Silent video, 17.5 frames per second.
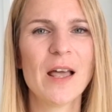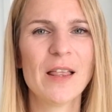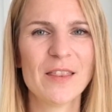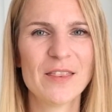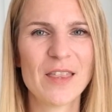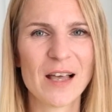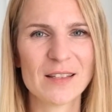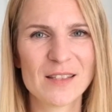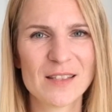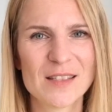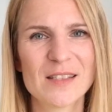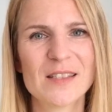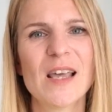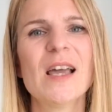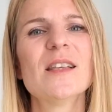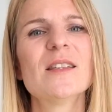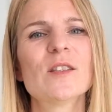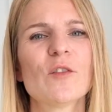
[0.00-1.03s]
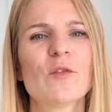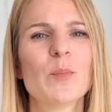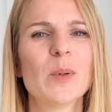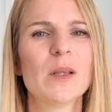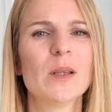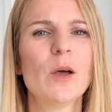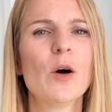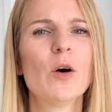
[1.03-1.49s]
that sense of
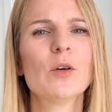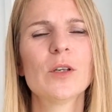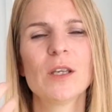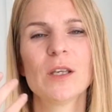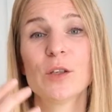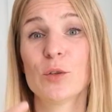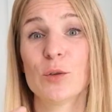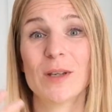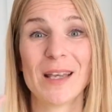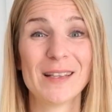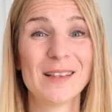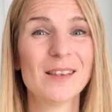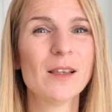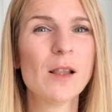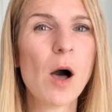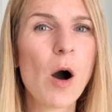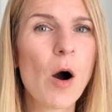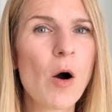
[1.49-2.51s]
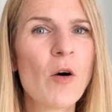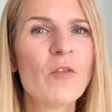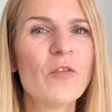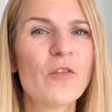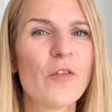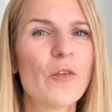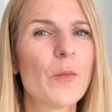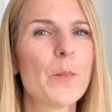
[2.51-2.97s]
belonging to get
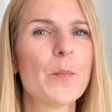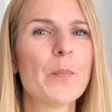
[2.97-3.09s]
love